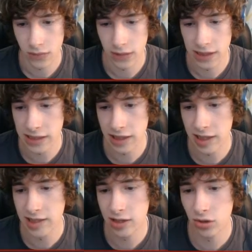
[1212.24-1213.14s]
This
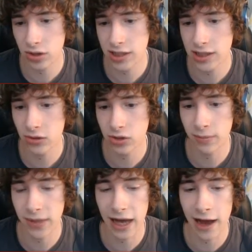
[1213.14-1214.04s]
this look this looks a
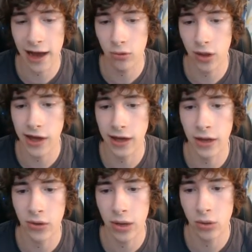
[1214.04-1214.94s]
bit outla
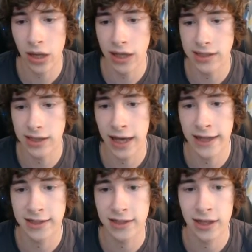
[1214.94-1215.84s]
out
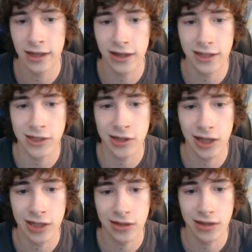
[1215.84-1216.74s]
Outlast-esque. This
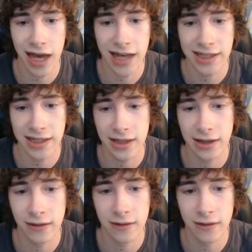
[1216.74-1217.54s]
this attic.